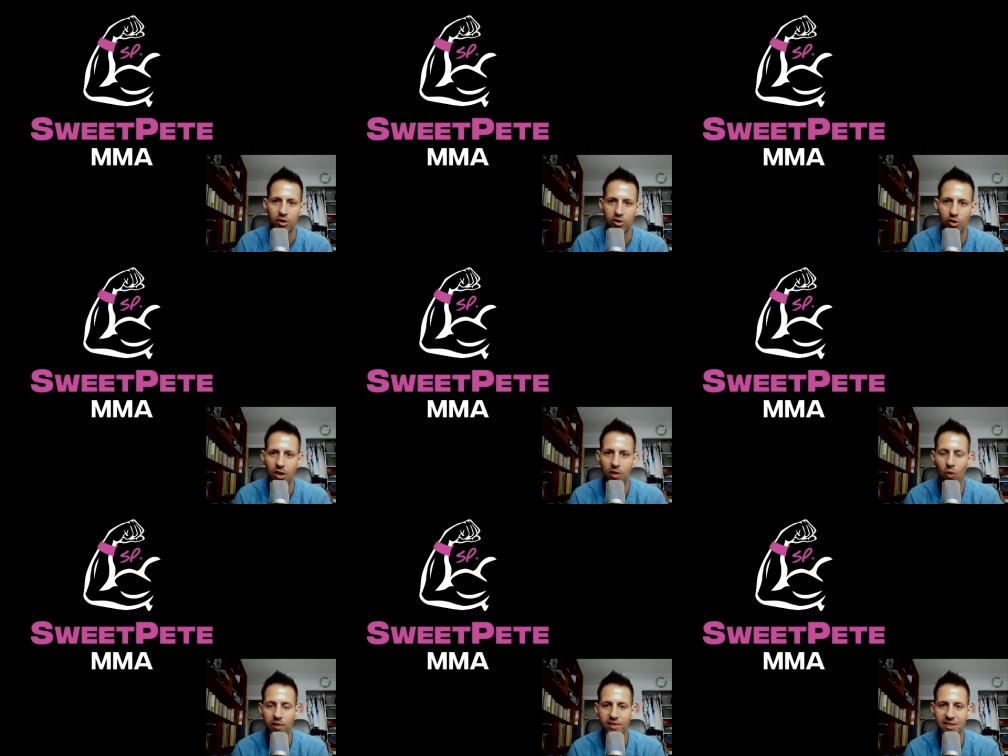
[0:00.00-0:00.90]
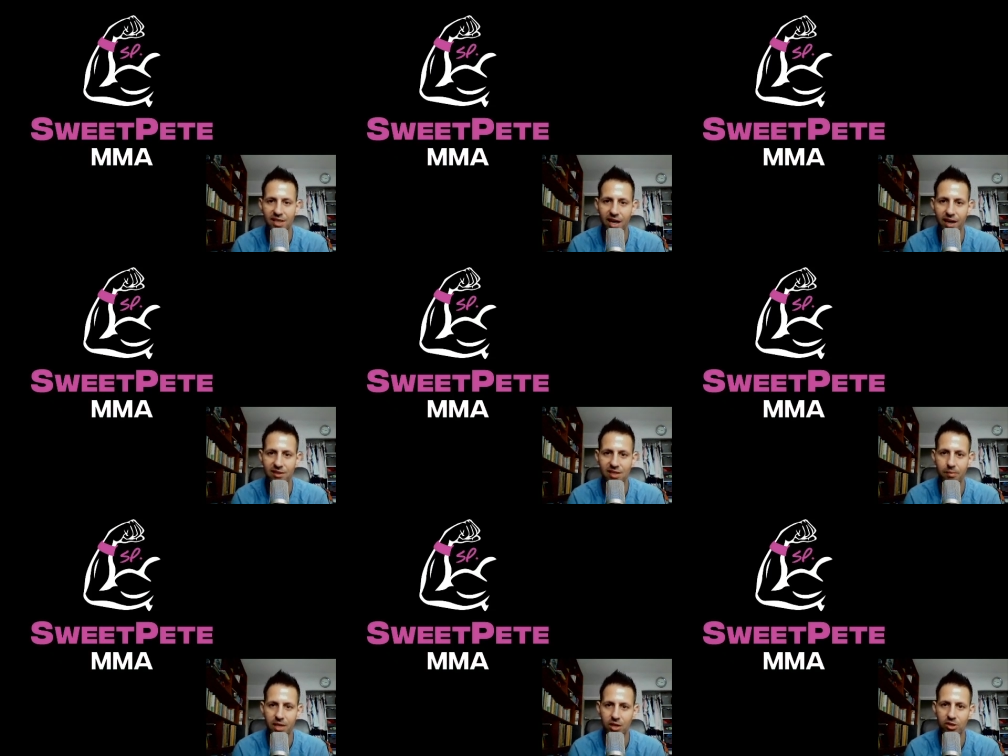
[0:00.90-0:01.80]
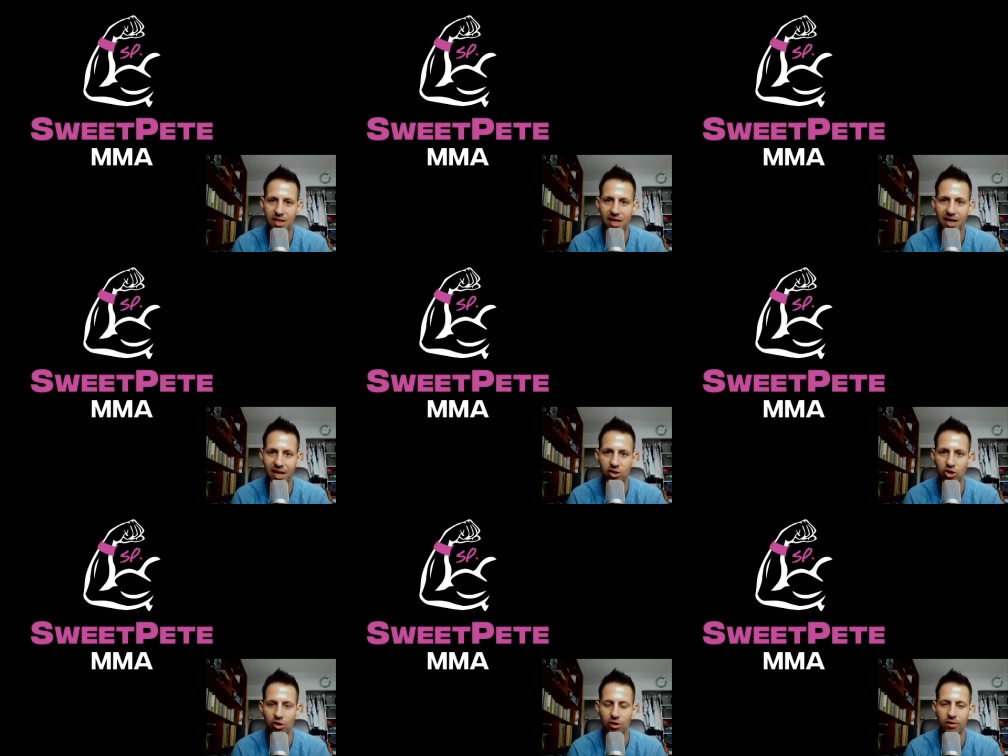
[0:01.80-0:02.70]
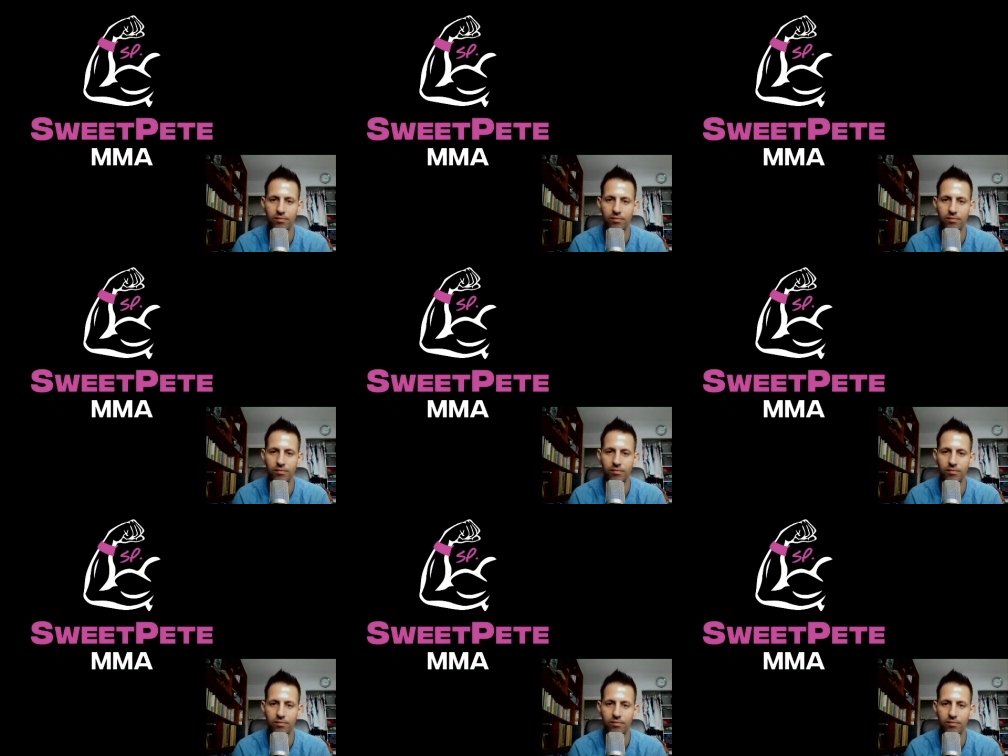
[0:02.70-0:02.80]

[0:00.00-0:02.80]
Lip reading: During one of his kicks, he appears to get injured.